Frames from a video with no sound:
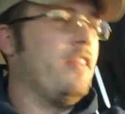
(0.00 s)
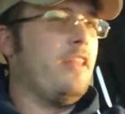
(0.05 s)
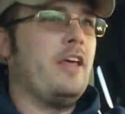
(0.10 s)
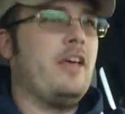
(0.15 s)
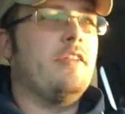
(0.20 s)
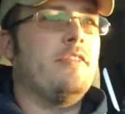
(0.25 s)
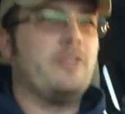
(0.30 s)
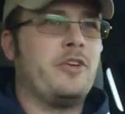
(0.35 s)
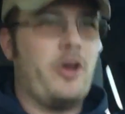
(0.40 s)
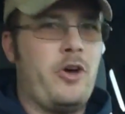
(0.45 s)

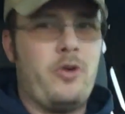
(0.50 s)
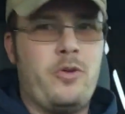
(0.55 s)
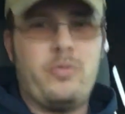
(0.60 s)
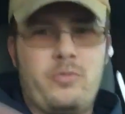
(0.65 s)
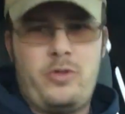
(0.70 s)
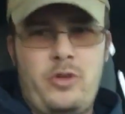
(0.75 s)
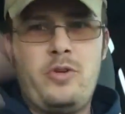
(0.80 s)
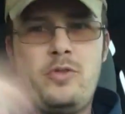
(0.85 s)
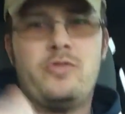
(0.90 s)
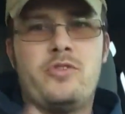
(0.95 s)
then
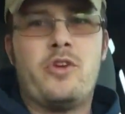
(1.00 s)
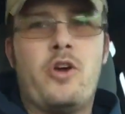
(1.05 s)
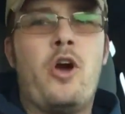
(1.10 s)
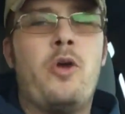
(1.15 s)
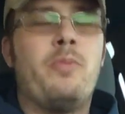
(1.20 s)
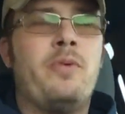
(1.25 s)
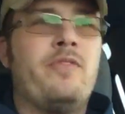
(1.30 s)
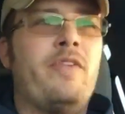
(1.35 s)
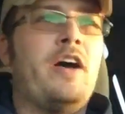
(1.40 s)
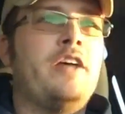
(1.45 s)
go use your
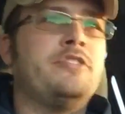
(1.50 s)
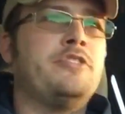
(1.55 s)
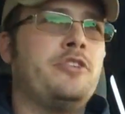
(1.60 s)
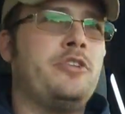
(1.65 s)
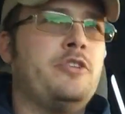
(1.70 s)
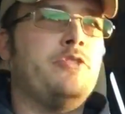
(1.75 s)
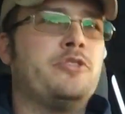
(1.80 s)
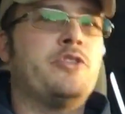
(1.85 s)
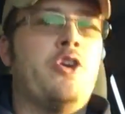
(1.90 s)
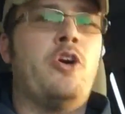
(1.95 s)
Home Advisor,
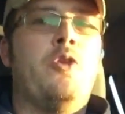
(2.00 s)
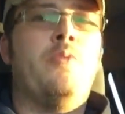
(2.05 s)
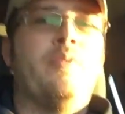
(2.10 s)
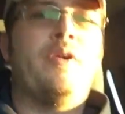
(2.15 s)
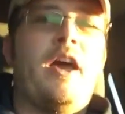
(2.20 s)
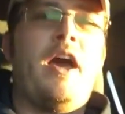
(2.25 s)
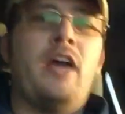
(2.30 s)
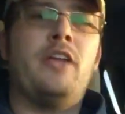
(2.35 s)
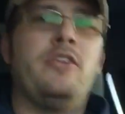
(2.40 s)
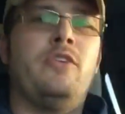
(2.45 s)
use your
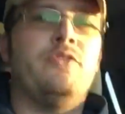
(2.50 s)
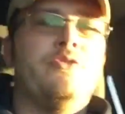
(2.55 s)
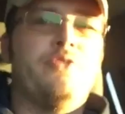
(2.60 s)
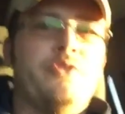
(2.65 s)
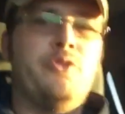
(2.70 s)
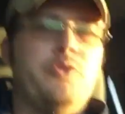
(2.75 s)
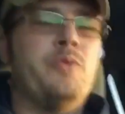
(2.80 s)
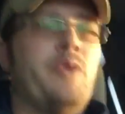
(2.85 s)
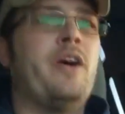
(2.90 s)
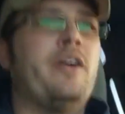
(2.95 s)
HomeGuide, use
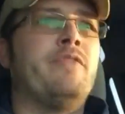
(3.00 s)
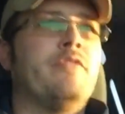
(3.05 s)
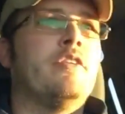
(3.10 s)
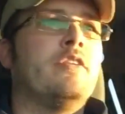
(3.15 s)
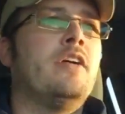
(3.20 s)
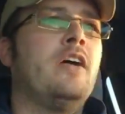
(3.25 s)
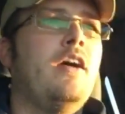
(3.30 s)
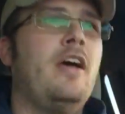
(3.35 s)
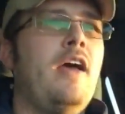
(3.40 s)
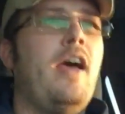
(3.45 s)
your
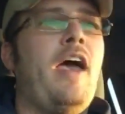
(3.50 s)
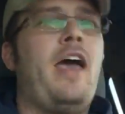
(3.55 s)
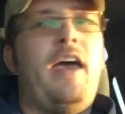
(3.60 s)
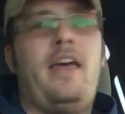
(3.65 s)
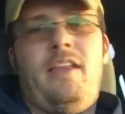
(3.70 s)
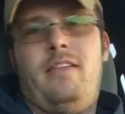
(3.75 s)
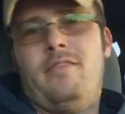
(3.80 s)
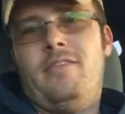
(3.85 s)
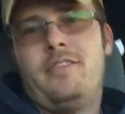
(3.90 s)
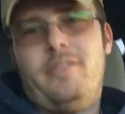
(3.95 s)
whoever.
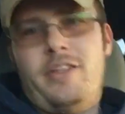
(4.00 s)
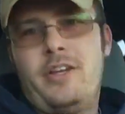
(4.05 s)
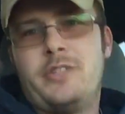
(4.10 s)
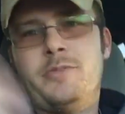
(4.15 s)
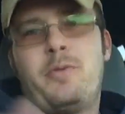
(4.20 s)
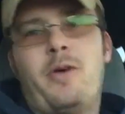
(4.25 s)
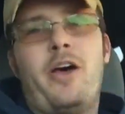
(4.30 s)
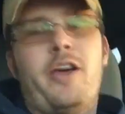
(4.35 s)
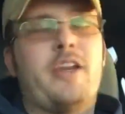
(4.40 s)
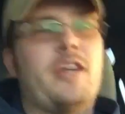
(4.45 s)
And
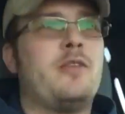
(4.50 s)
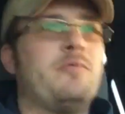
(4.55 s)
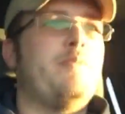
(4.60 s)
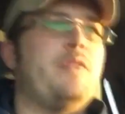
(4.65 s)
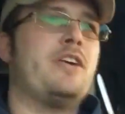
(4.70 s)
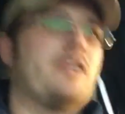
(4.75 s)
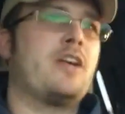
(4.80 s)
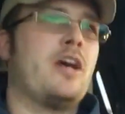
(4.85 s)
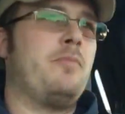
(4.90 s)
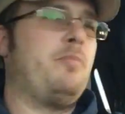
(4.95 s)
there's probably gonna
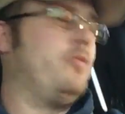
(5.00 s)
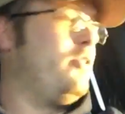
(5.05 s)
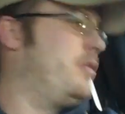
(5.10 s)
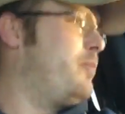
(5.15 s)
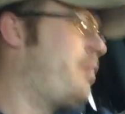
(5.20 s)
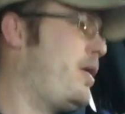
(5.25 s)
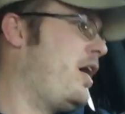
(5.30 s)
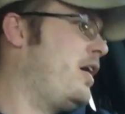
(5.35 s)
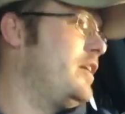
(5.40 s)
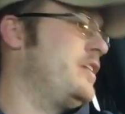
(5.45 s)
be a couple
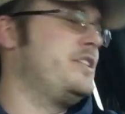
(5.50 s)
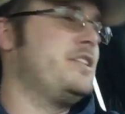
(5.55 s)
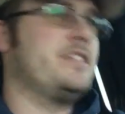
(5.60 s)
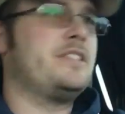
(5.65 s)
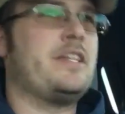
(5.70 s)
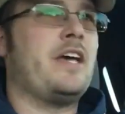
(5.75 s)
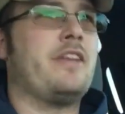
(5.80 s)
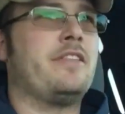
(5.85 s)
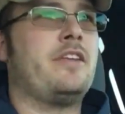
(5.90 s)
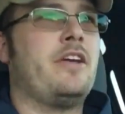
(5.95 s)
of
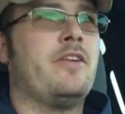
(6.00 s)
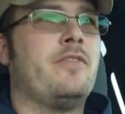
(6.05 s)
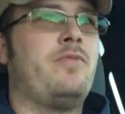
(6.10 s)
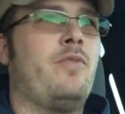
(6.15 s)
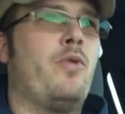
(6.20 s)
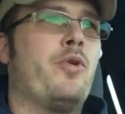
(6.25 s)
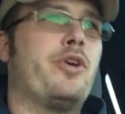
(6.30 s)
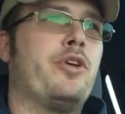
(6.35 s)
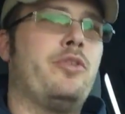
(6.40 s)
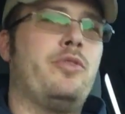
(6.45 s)
apologists out there
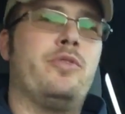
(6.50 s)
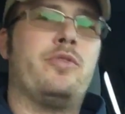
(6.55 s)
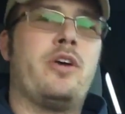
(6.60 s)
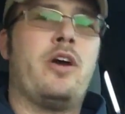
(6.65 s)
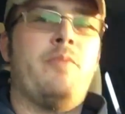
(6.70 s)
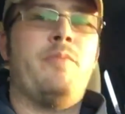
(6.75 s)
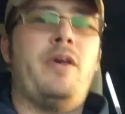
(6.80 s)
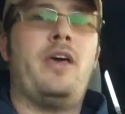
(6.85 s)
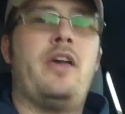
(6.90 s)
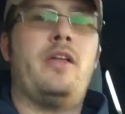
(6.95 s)
for it who
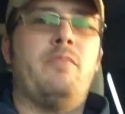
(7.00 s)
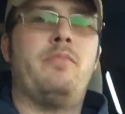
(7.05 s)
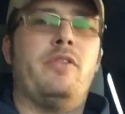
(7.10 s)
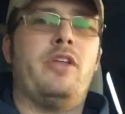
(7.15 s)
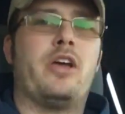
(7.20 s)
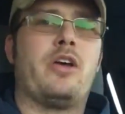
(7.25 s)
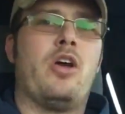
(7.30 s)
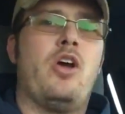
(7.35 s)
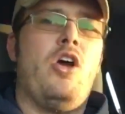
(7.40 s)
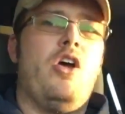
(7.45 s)
come in and
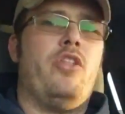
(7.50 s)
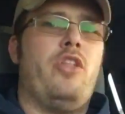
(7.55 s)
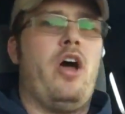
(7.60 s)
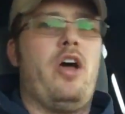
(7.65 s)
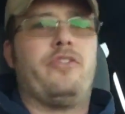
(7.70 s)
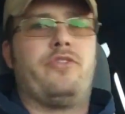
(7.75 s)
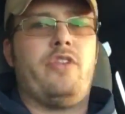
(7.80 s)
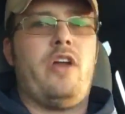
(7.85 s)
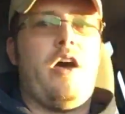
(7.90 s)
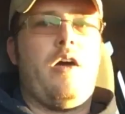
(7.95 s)
be like,
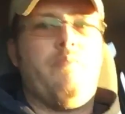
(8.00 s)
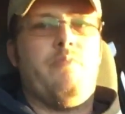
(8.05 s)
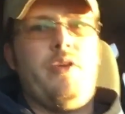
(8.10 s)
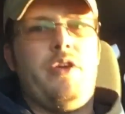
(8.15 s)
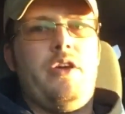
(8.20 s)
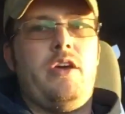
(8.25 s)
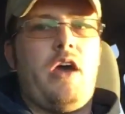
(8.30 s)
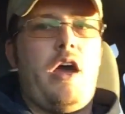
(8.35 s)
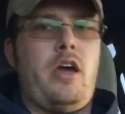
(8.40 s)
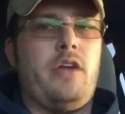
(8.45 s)
that's not
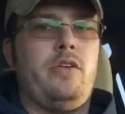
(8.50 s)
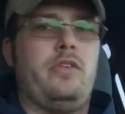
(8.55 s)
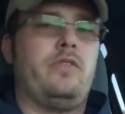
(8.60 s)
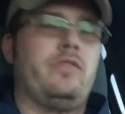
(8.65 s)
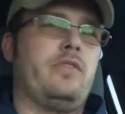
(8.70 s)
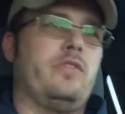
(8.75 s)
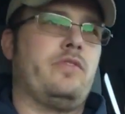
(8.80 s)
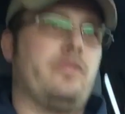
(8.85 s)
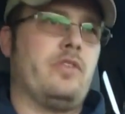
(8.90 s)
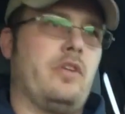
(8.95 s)
me, I
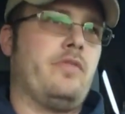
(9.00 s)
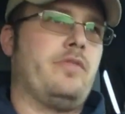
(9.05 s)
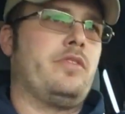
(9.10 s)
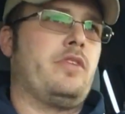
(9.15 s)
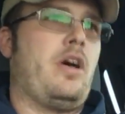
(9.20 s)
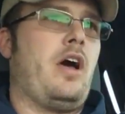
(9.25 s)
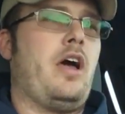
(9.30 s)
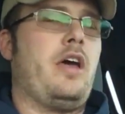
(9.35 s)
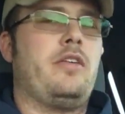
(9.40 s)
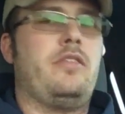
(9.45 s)
use this
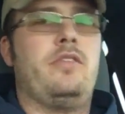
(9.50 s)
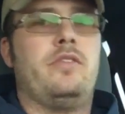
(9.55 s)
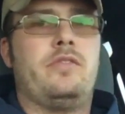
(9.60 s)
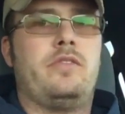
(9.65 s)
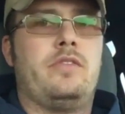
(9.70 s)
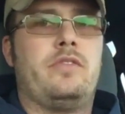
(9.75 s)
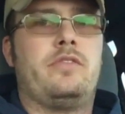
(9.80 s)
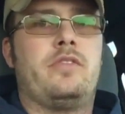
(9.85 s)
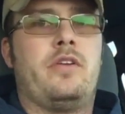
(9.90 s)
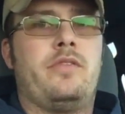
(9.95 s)
service, I
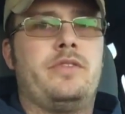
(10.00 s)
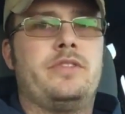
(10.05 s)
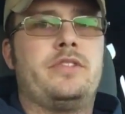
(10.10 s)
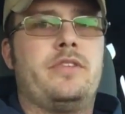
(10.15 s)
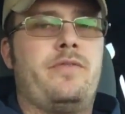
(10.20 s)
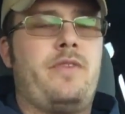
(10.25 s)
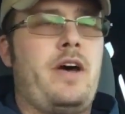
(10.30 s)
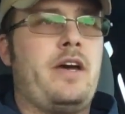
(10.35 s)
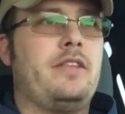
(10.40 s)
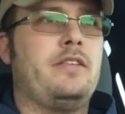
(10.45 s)
use this service
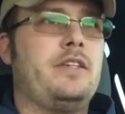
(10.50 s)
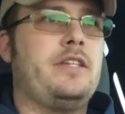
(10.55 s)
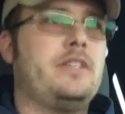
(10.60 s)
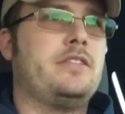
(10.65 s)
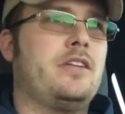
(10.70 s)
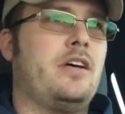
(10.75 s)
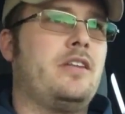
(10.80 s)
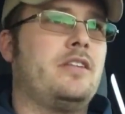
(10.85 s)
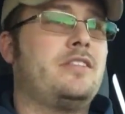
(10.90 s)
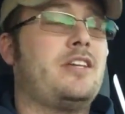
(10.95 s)
to find
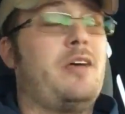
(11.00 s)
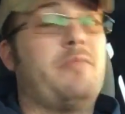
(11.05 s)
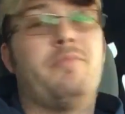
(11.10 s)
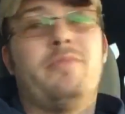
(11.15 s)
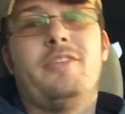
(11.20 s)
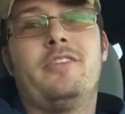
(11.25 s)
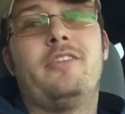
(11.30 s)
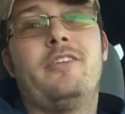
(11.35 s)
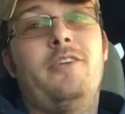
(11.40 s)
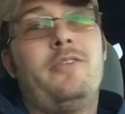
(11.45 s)
leads all the
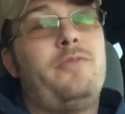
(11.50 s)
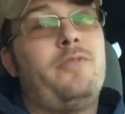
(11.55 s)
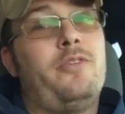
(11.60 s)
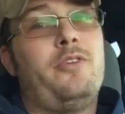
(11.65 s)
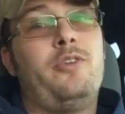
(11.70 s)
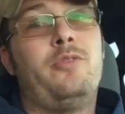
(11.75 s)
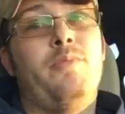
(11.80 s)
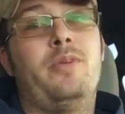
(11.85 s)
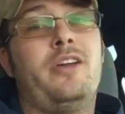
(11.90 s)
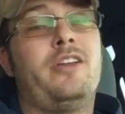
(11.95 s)
time. Good
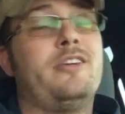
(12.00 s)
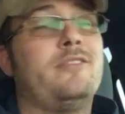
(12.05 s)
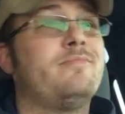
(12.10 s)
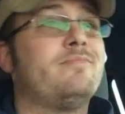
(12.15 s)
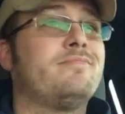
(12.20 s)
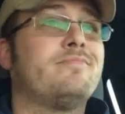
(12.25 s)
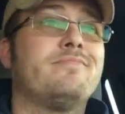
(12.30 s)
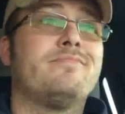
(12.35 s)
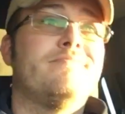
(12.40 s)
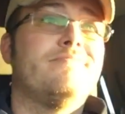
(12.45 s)
for you, buddy.
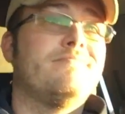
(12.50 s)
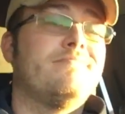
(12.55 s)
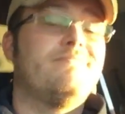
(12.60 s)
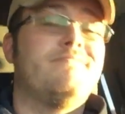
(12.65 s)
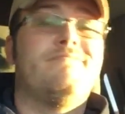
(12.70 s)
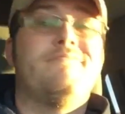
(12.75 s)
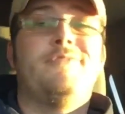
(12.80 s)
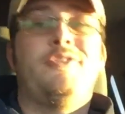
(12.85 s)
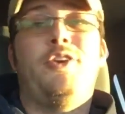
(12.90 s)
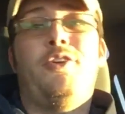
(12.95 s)

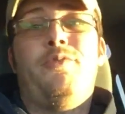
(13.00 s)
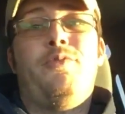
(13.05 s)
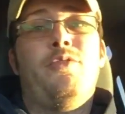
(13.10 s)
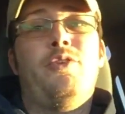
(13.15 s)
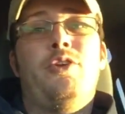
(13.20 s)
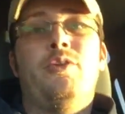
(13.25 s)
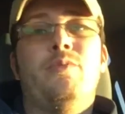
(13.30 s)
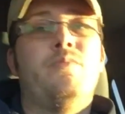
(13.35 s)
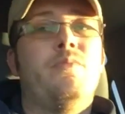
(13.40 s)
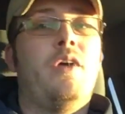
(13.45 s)
Good
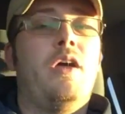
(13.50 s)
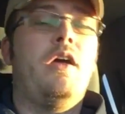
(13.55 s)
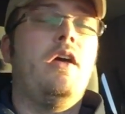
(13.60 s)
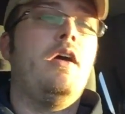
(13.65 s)
for you.